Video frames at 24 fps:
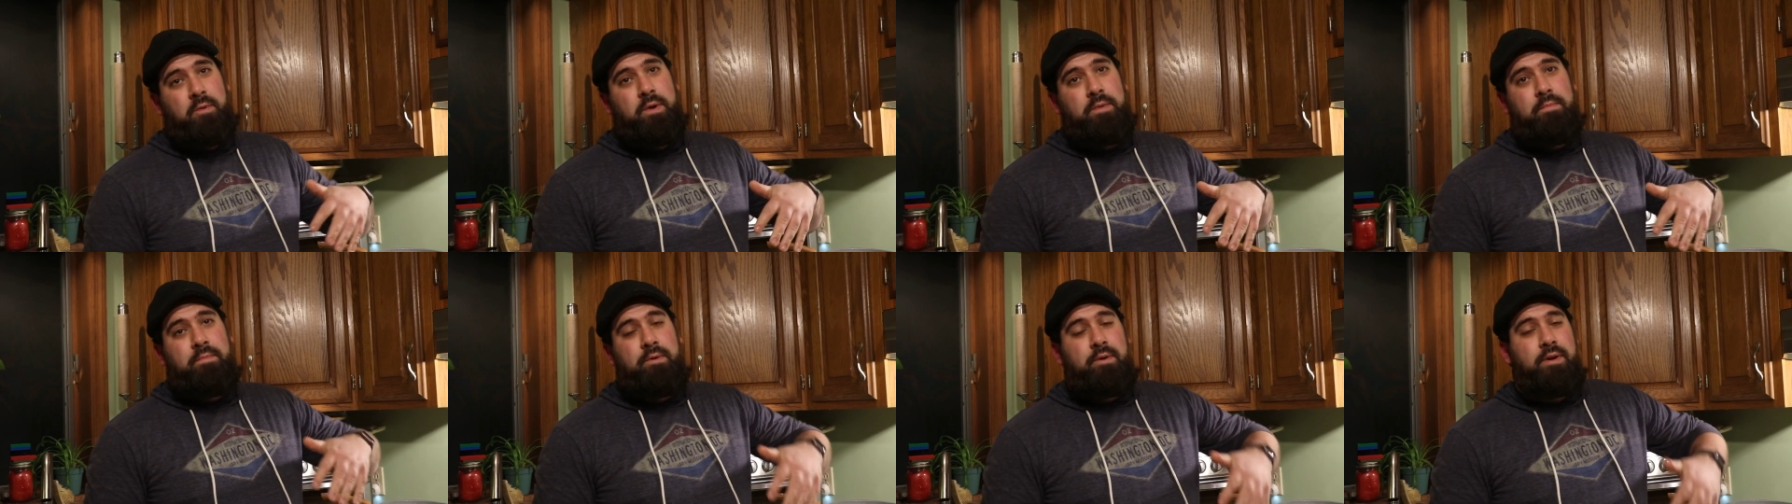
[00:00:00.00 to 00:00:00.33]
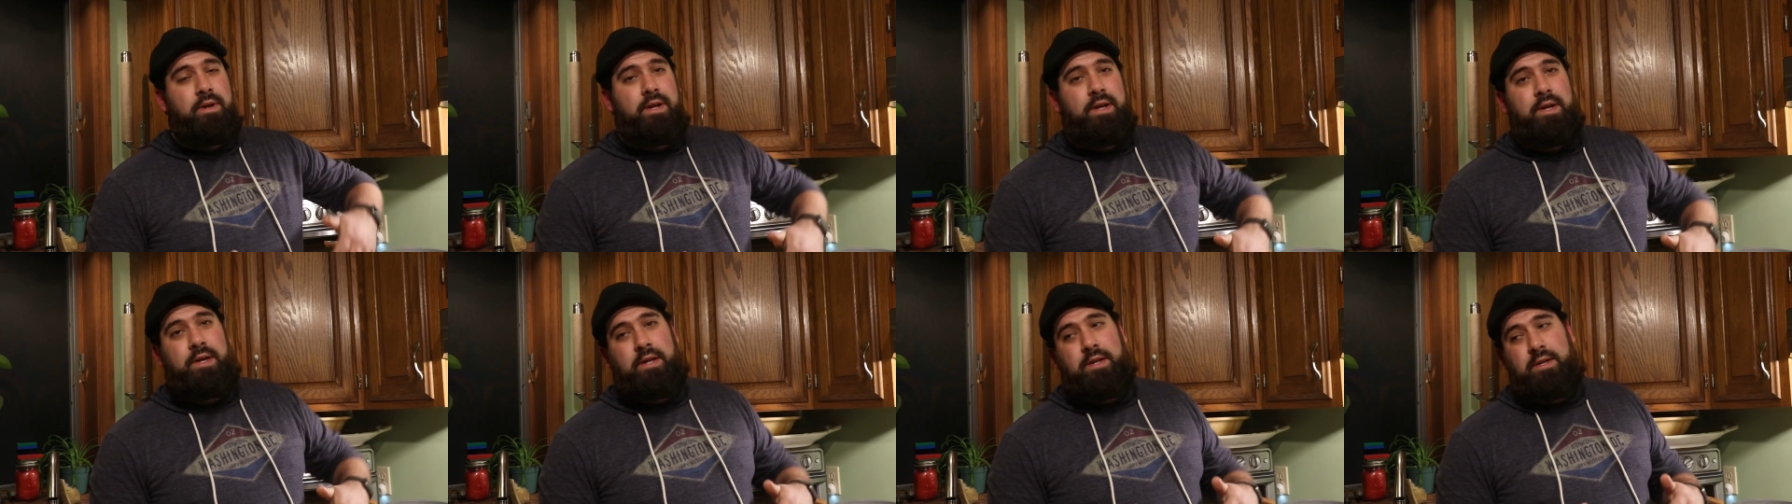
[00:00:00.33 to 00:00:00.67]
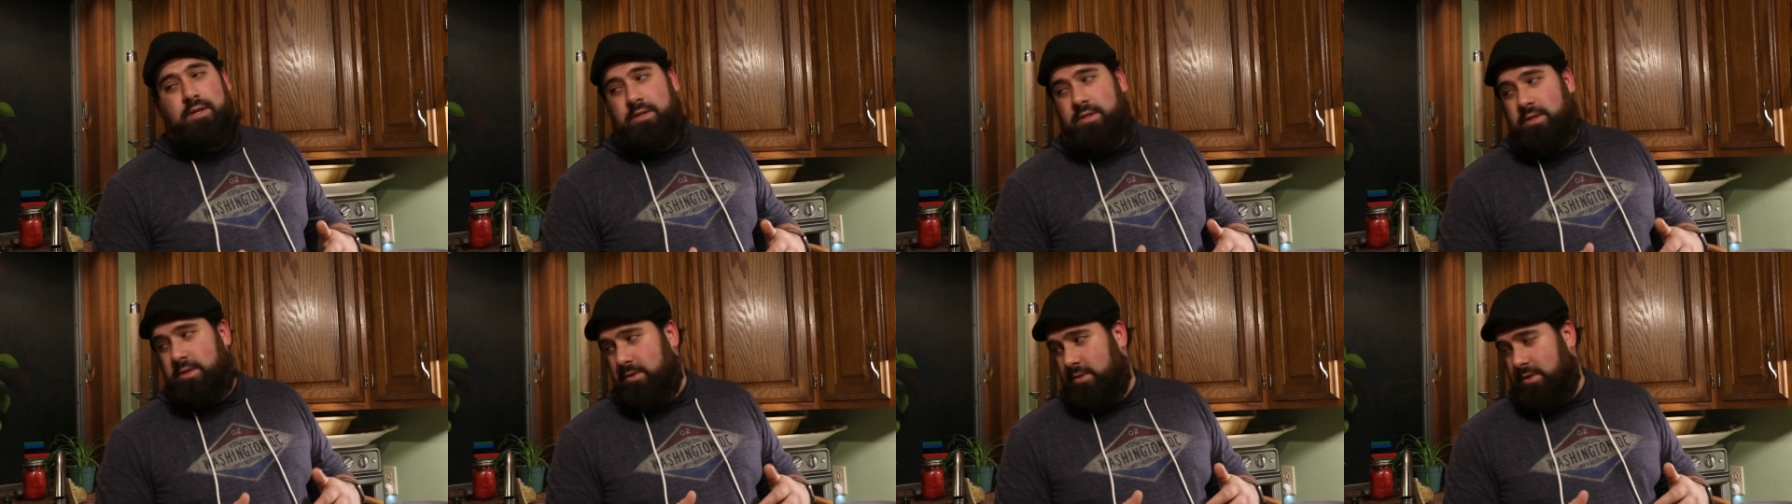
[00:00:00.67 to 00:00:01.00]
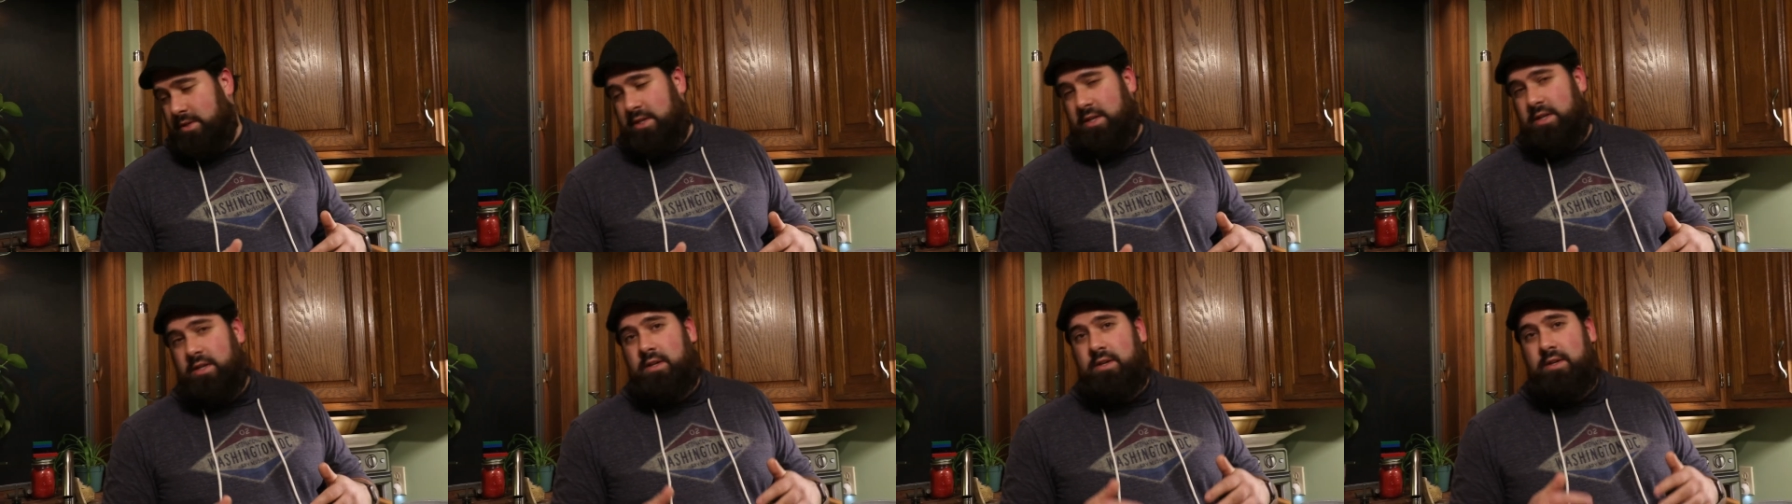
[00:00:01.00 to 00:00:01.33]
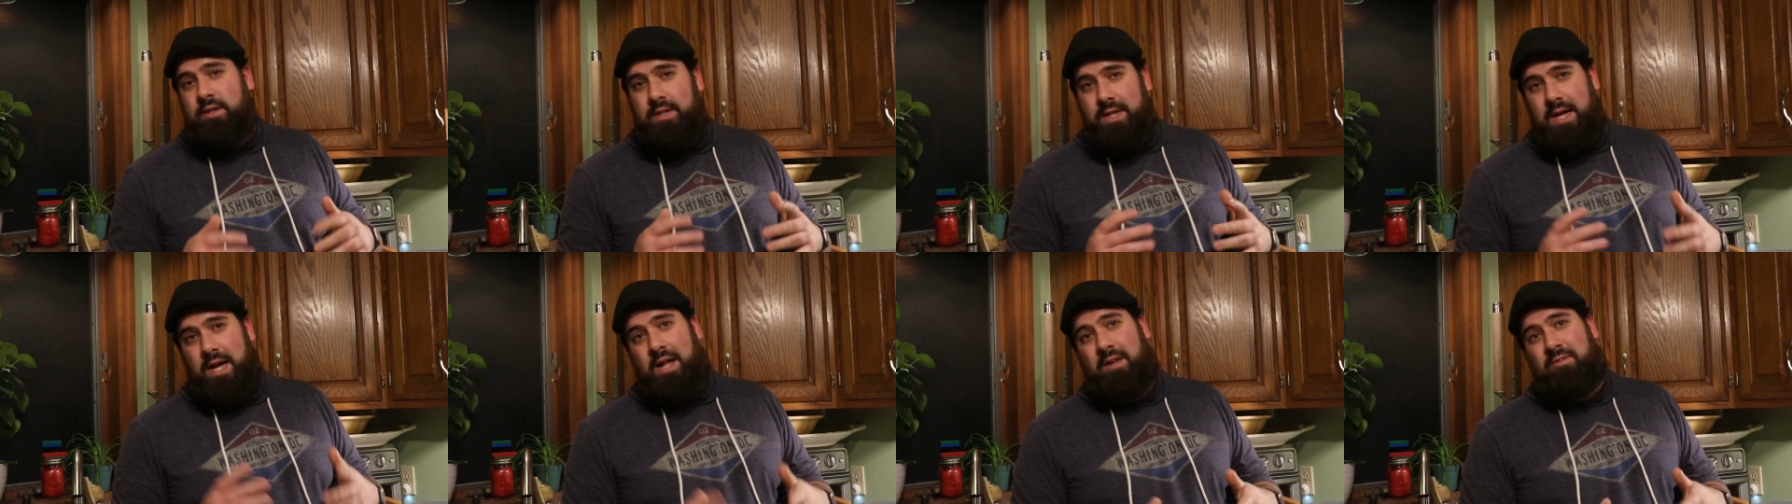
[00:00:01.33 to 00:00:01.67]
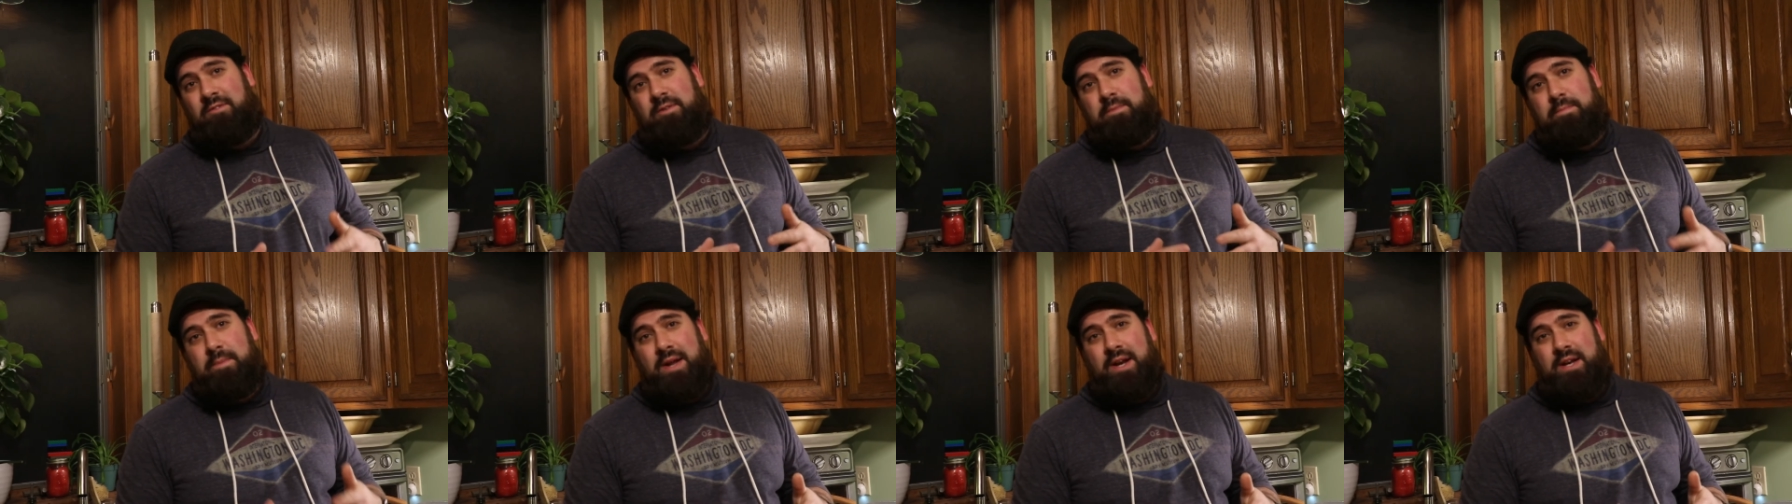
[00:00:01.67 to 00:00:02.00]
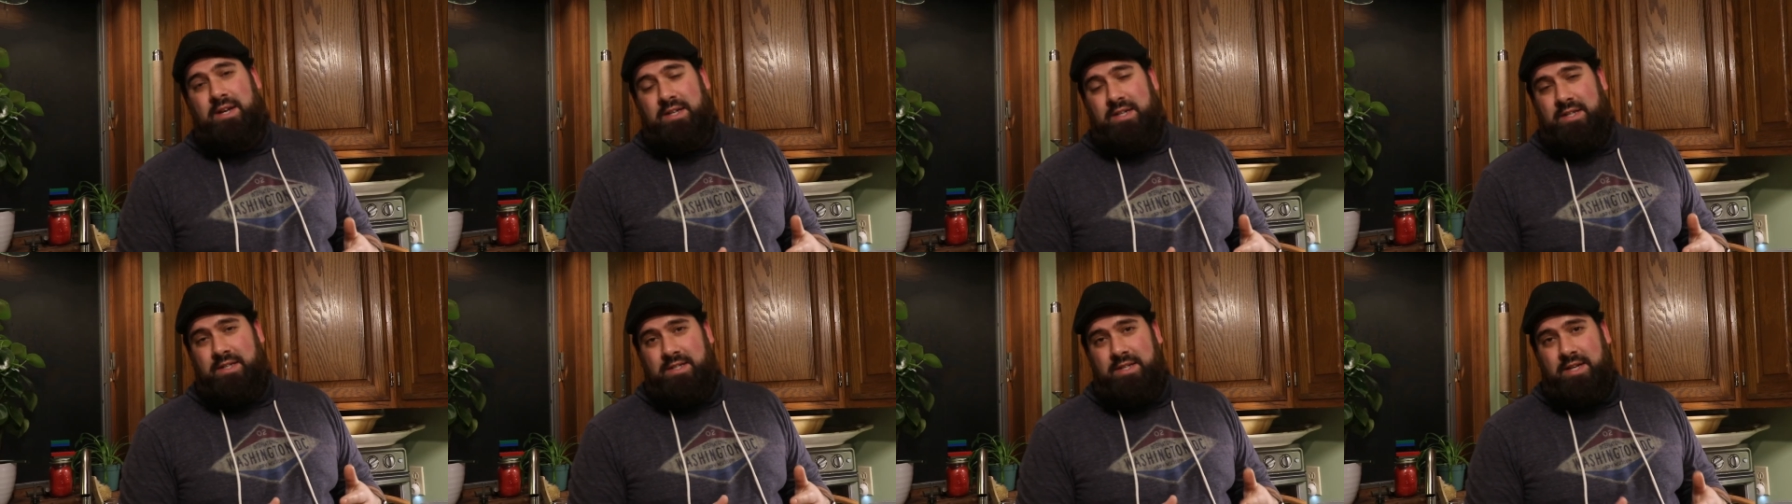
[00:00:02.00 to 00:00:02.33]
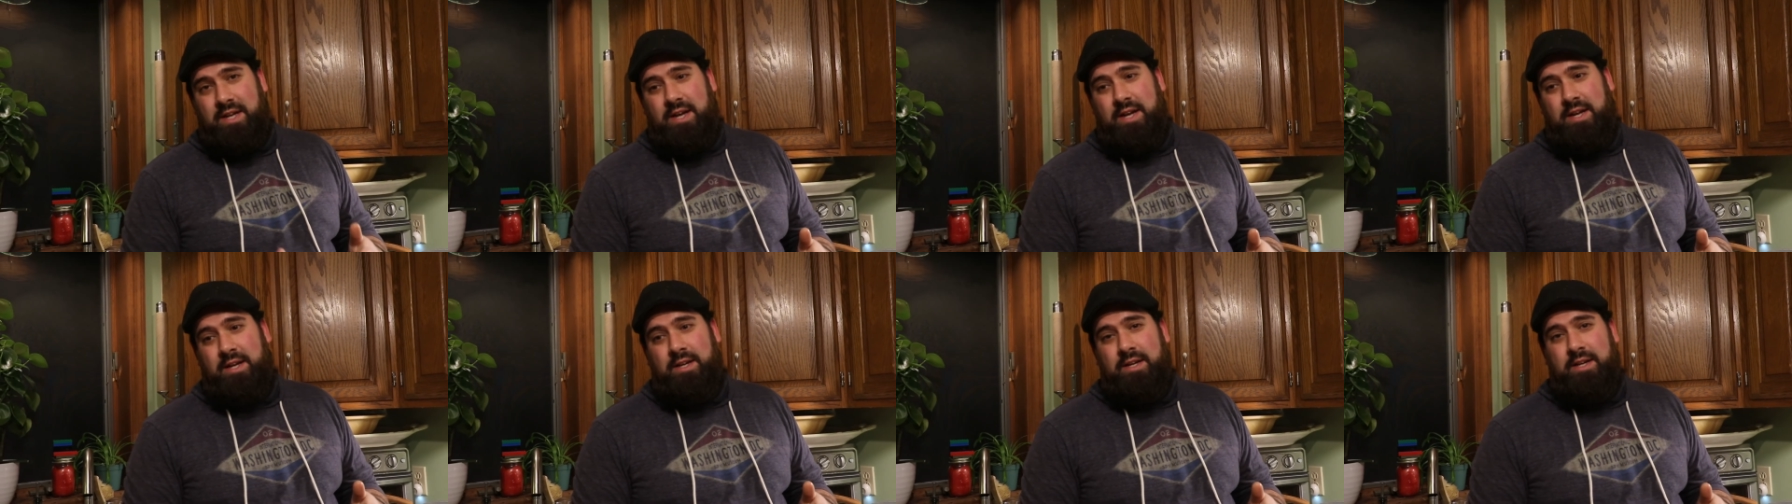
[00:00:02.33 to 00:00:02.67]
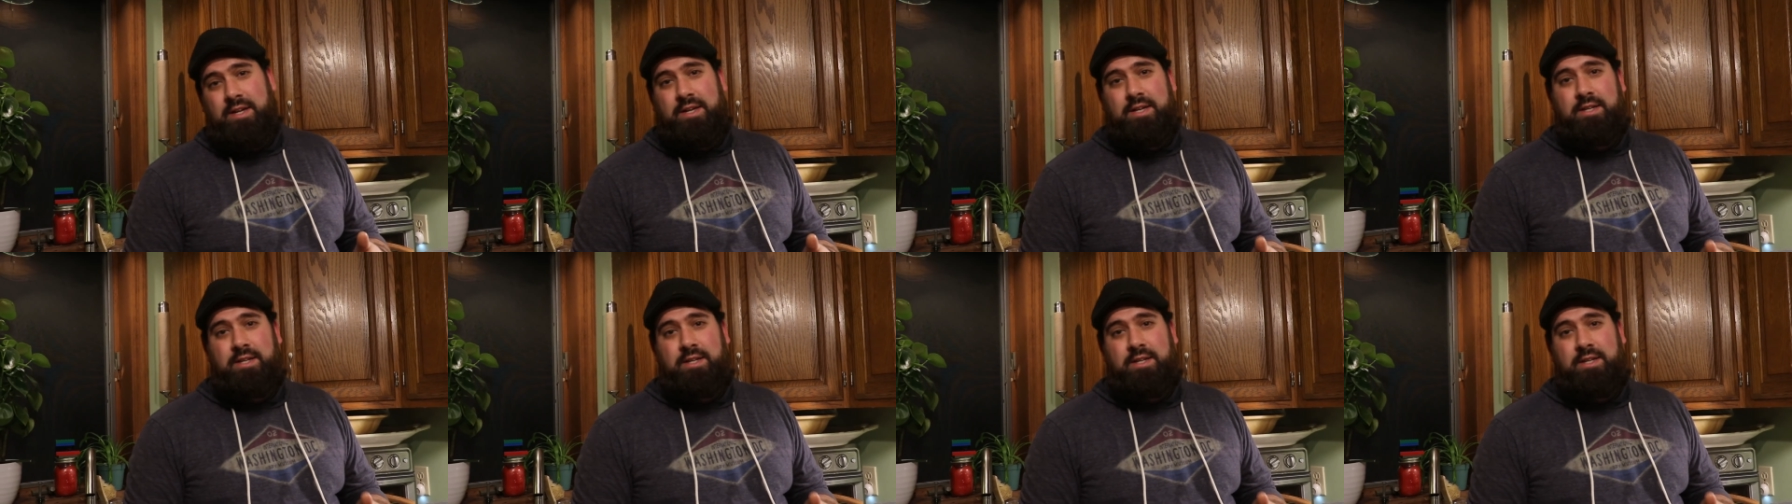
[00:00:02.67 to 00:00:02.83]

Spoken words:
we put it into the gallon fermenting tank,